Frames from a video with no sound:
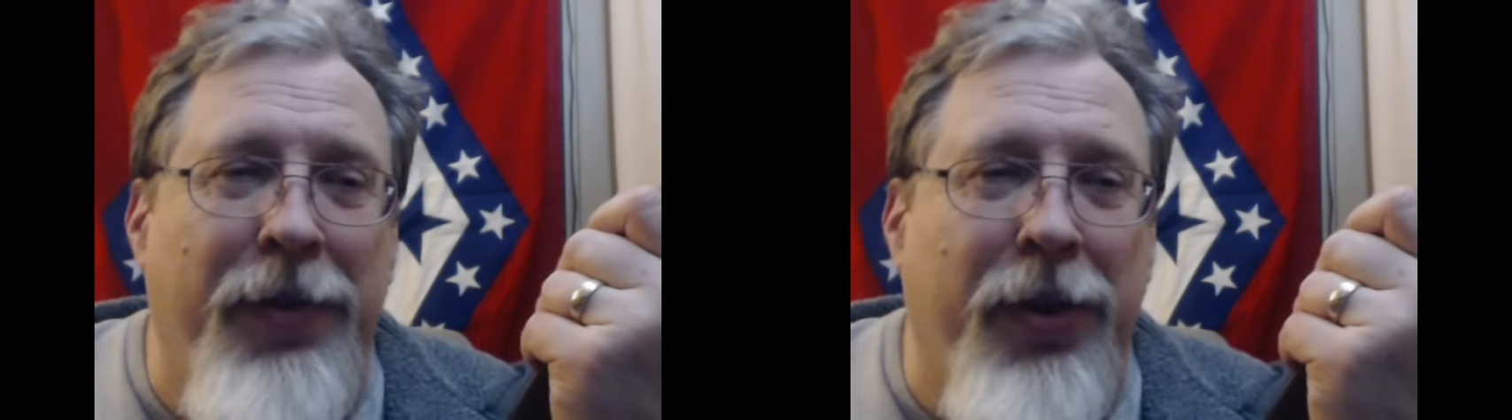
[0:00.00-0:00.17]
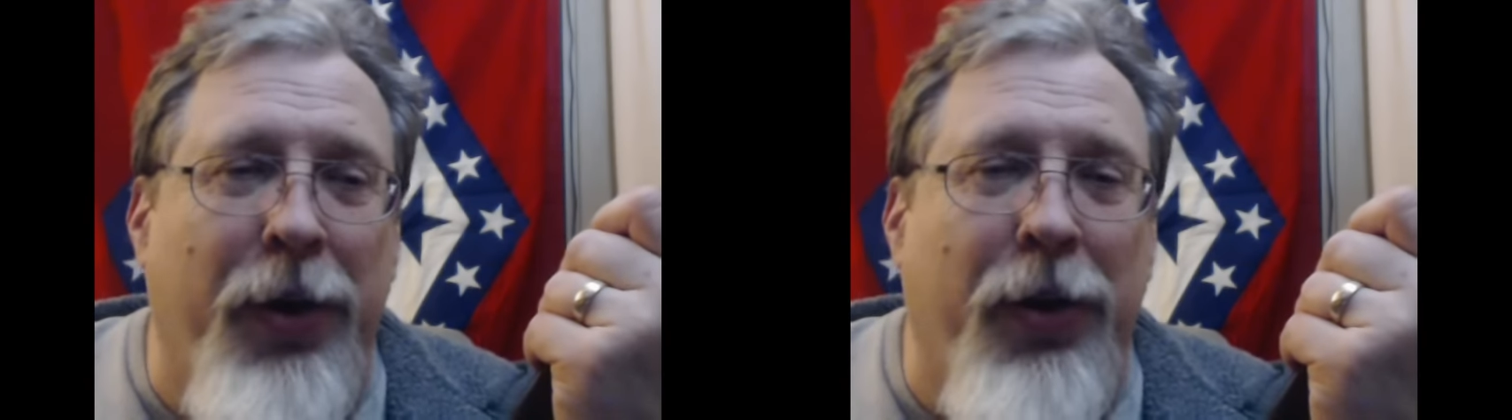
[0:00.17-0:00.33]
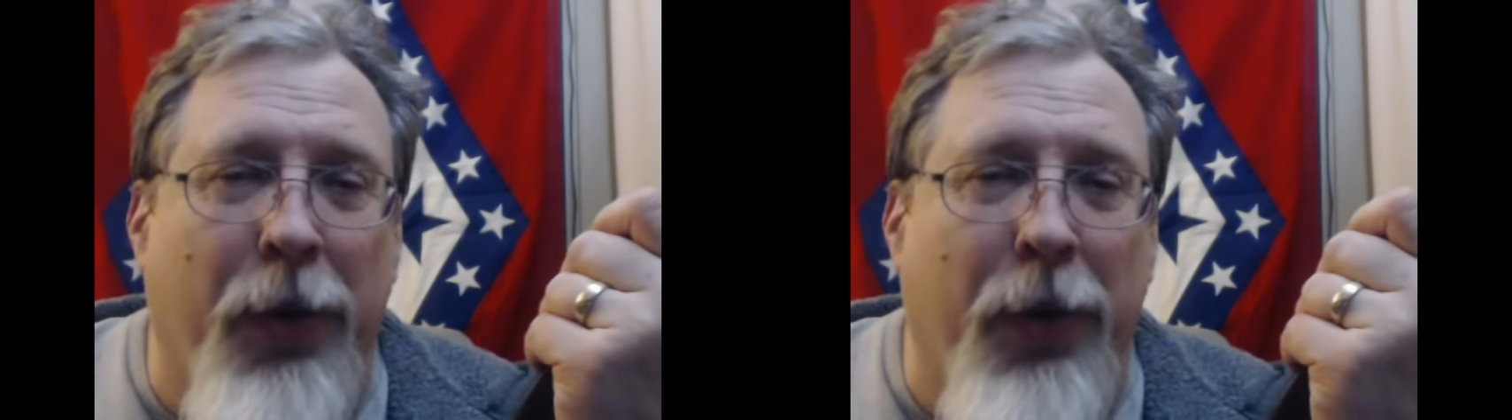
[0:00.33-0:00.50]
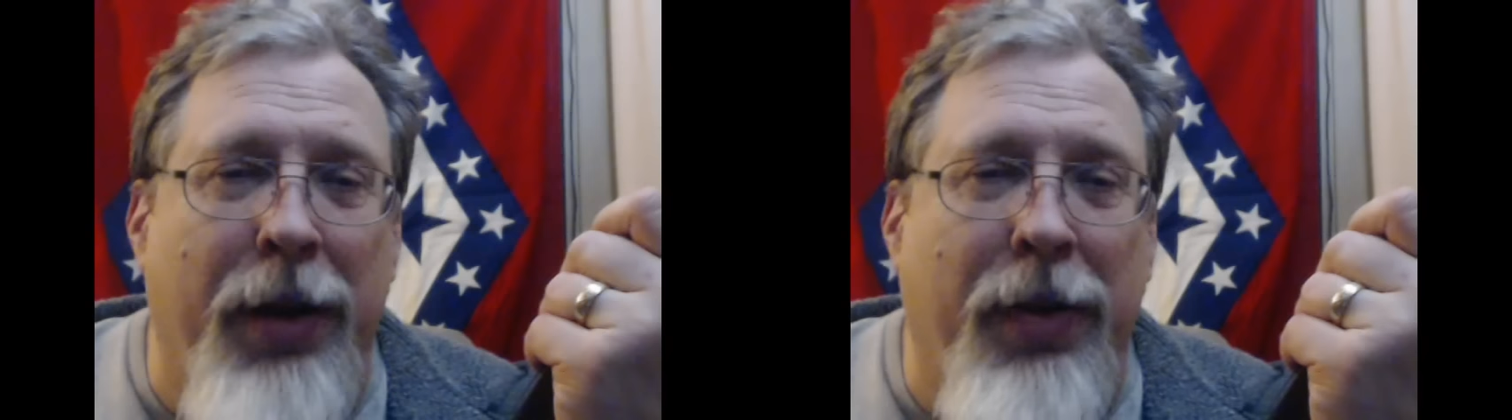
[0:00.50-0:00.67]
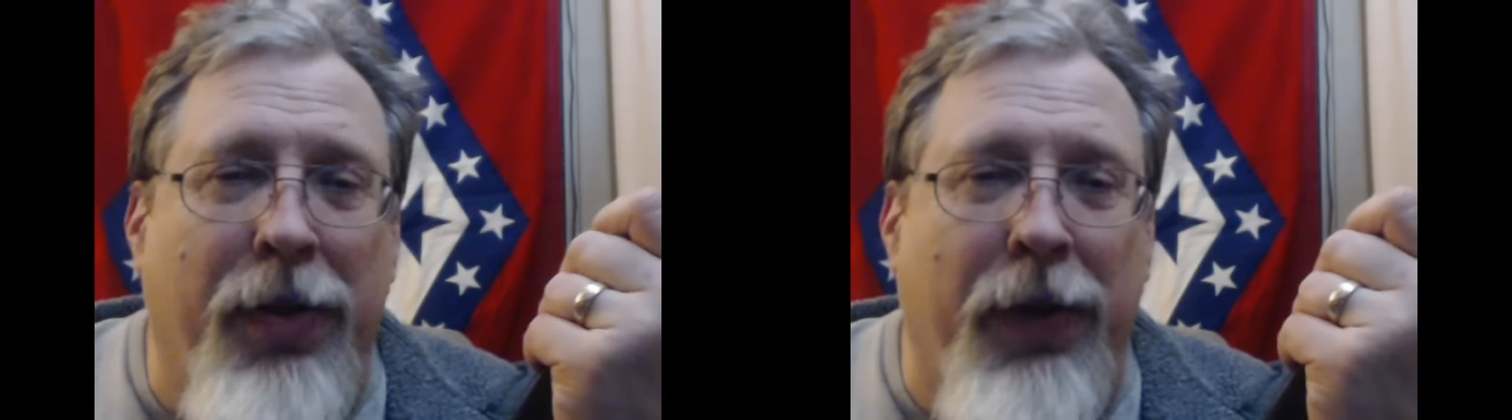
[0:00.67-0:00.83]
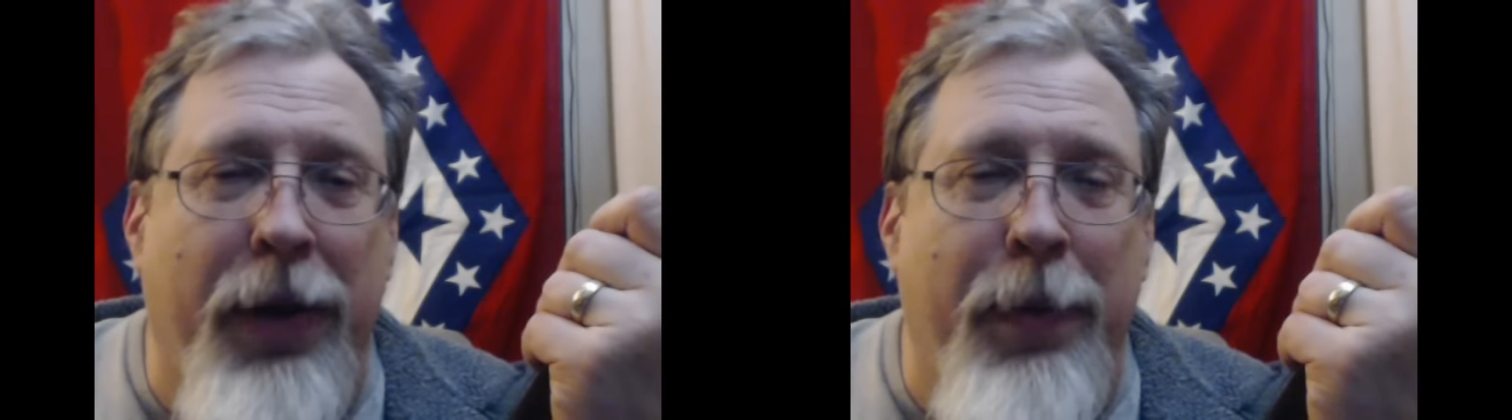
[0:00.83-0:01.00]

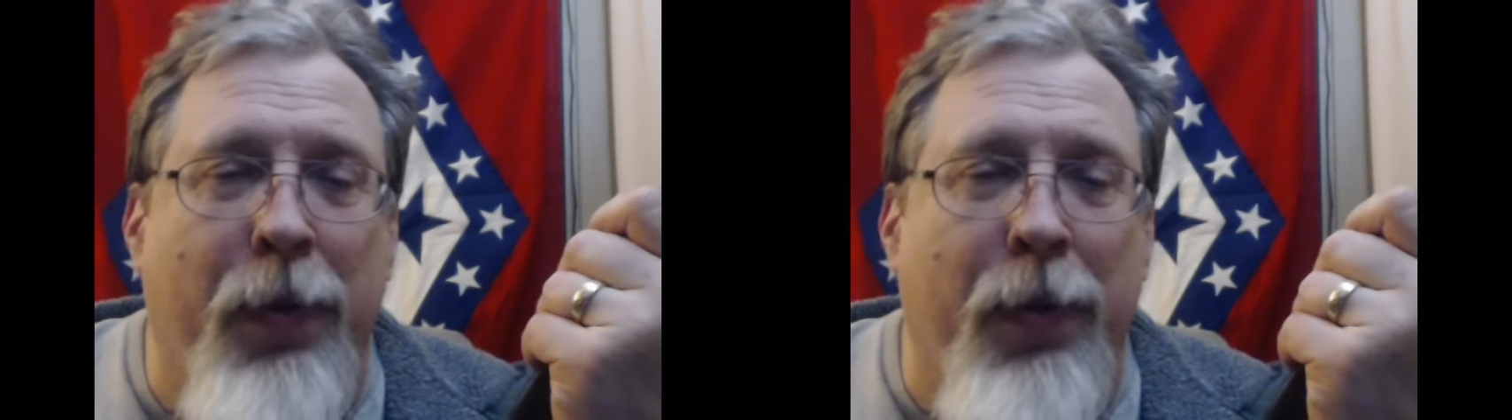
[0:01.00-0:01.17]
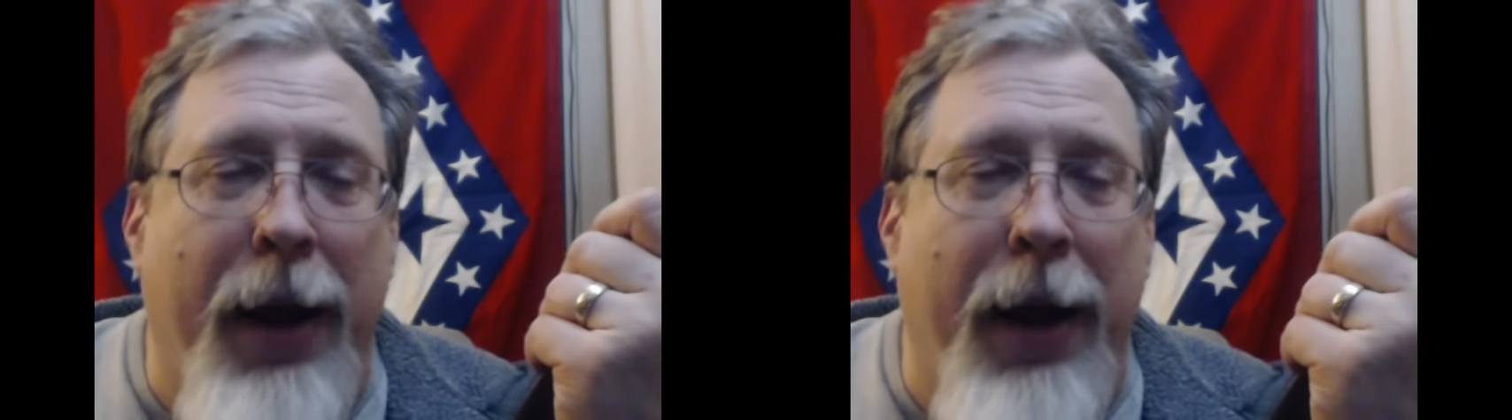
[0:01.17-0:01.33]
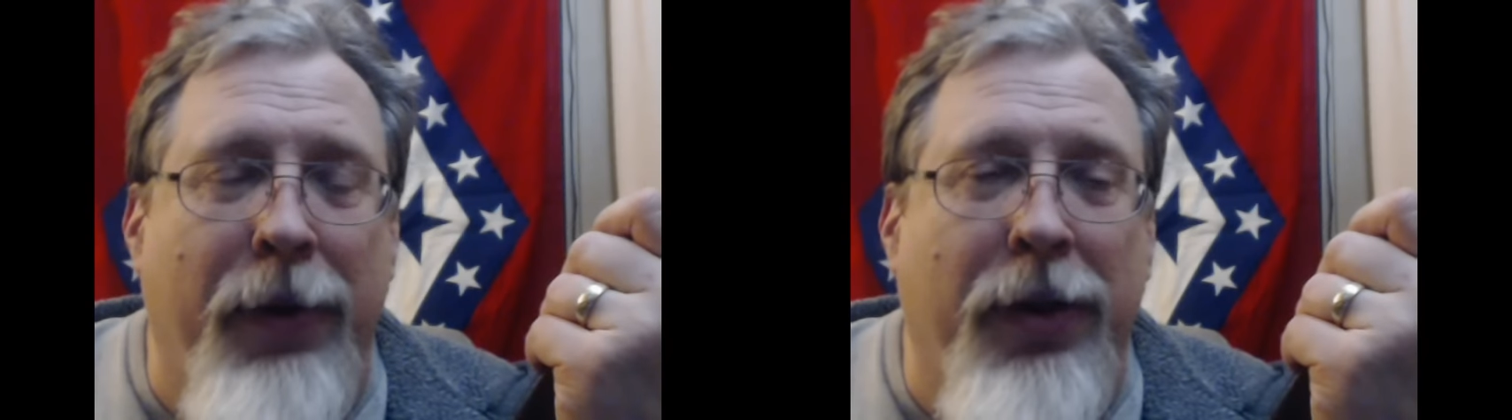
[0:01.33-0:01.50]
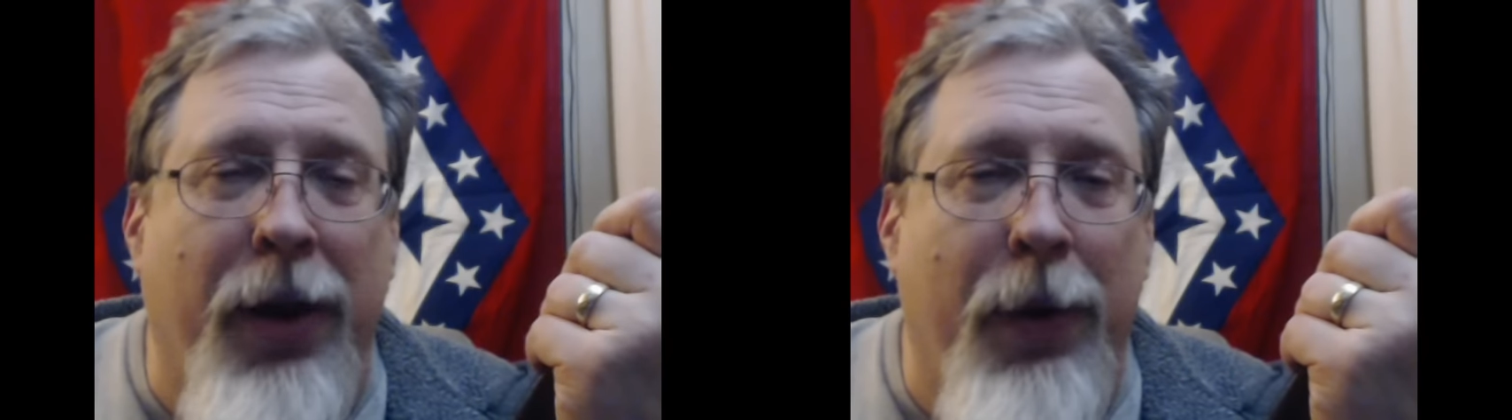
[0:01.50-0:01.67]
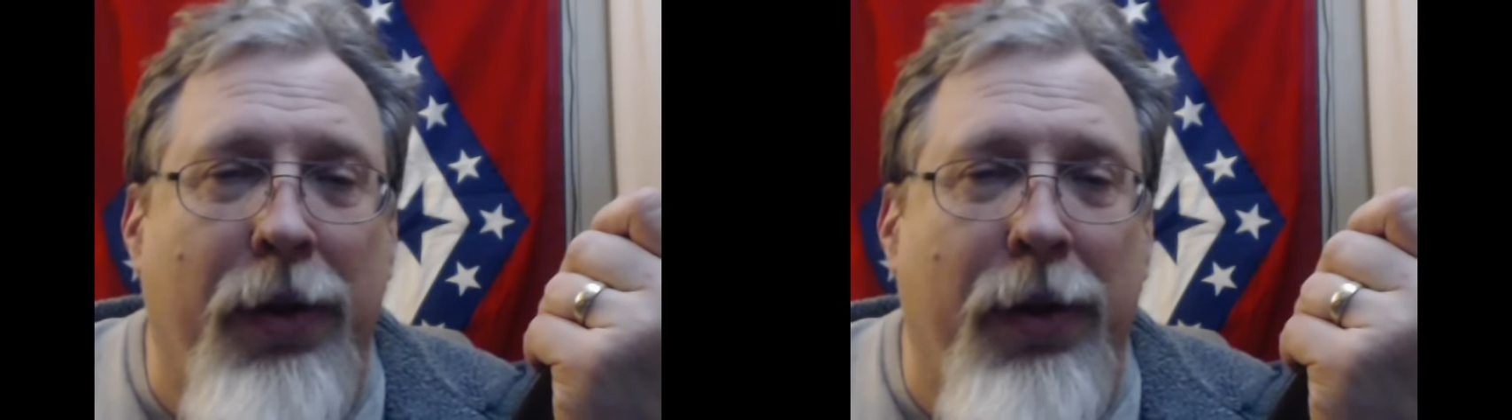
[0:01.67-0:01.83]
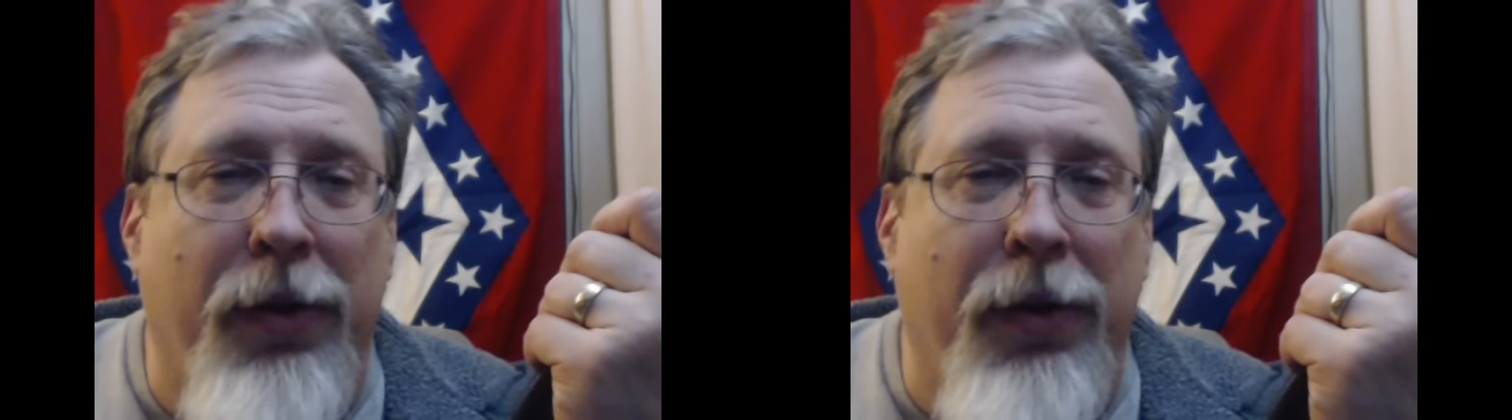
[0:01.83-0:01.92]
223 rounds going